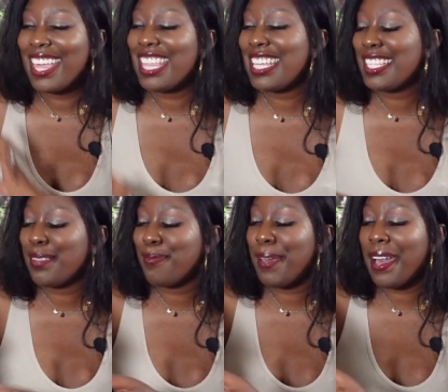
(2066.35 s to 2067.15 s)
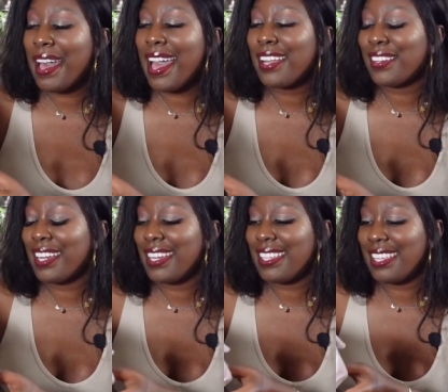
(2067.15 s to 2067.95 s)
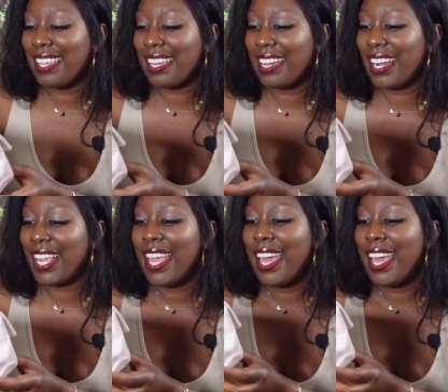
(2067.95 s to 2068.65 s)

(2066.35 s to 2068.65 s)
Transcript: this bag right here.